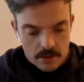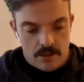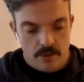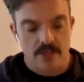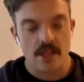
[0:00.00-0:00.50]

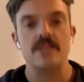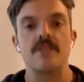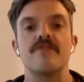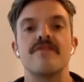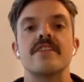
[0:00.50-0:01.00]
So it's like
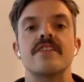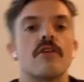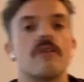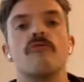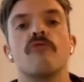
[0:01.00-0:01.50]
the feet
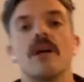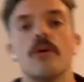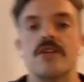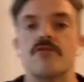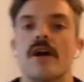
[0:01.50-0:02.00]
are on
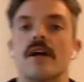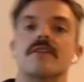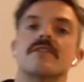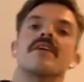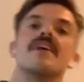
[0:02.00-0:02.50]
railway
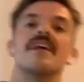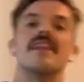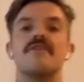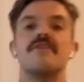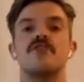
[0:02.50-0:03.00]
tracks.
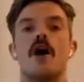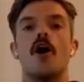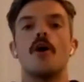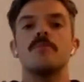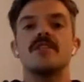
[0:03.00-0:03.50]
Lift your
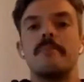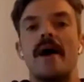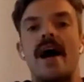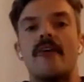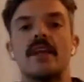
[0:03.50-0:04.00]
arms up
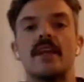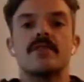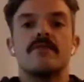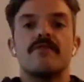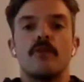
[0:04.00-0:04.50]
parallel
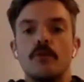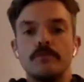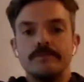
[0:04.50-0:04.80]
to the floor.